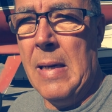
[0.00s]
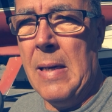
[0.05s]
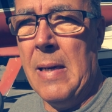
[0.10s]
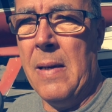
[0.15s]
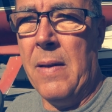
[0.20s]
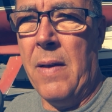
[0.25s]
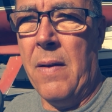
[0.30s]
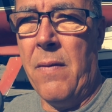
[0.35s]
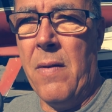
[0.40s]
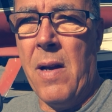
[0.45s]

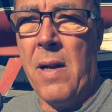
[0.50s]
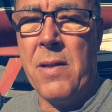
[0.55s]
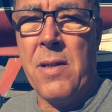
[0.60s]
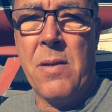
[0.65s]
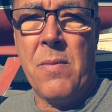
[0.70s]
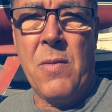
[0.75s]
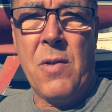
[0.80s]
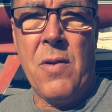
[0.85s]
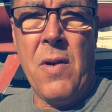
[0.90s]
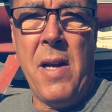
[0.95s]
They've got
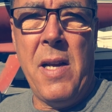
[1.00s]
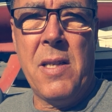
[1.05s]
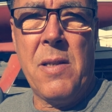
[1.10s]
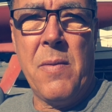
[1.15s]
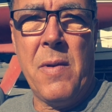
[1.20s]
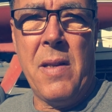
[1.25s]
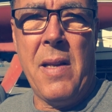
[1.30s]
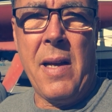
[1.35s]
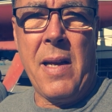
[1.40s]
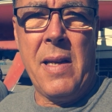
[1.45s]
some
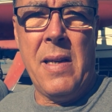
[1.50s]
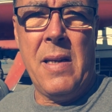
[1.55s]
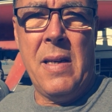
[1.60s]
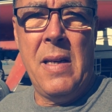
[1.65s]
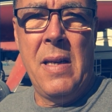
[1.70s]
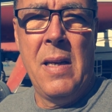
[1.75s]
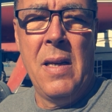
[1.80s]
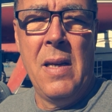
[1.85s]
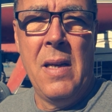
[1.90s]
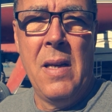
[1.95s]
tradesmen that
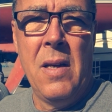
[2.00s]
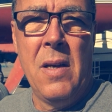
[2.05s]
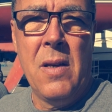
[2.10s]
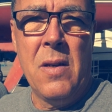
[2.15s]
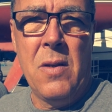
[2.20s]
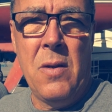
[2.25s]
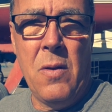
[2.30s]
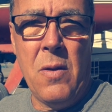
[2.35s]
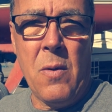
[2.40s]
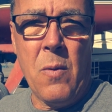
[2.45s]
can
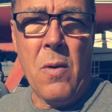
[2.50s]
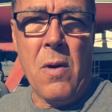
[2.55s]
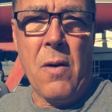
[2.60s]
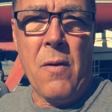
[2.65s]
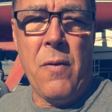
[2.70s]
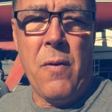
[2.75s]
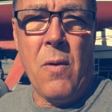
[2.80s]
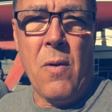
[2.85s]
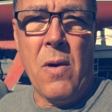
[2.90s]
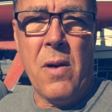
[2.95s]
do the work
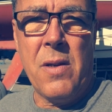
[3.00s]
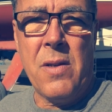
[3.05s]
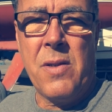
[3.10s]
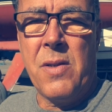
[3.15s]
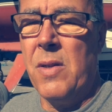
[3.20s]
for us.